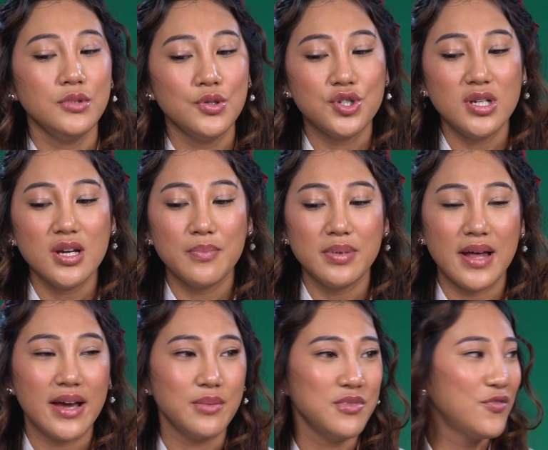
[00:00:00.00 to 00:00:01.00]
usually
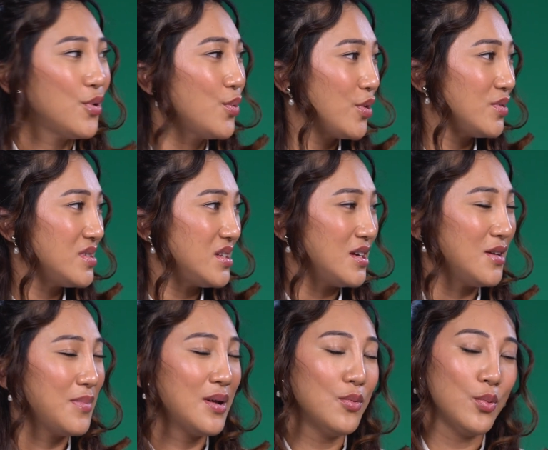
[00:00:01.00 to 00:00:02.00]
apply it before going to
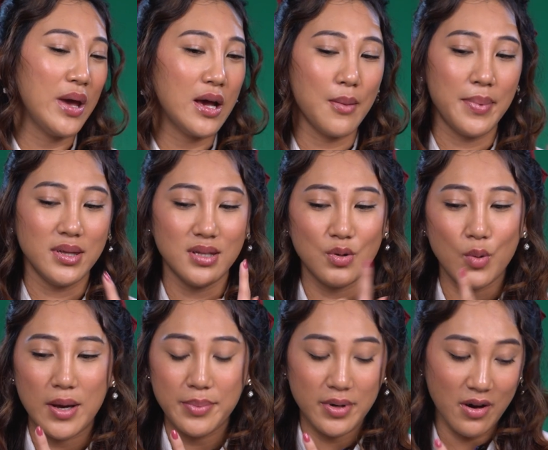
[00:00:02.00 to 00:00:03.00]
sleep and wake up and then
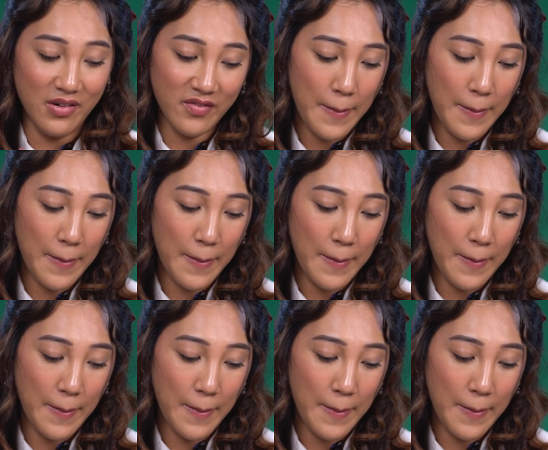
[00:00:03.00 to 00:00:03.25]
wipe it off.